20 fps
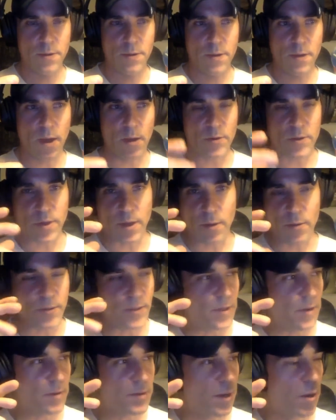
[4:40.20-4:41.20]
I was, I
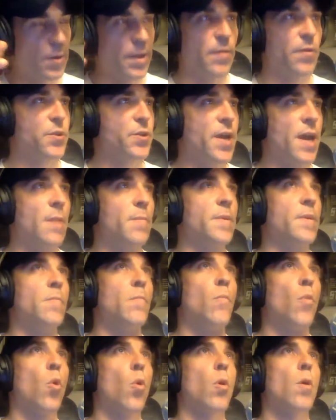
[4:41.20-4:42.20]
was, you know, I was like, okay, there's got to be
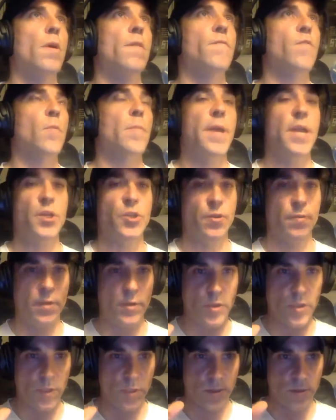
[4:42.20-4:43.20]
more information
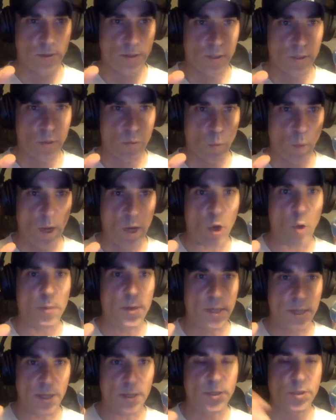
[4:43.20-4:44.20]
than just this
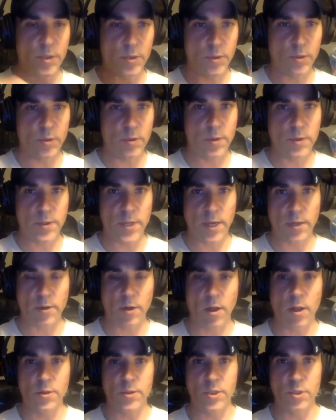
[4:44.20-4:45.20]
Wyoming Institute of
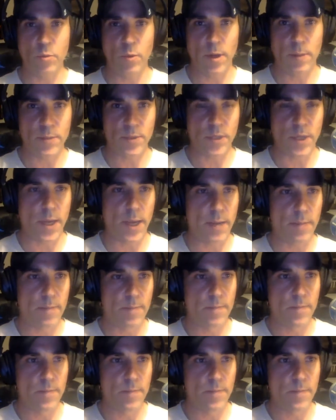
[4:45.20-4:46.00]
Technology website.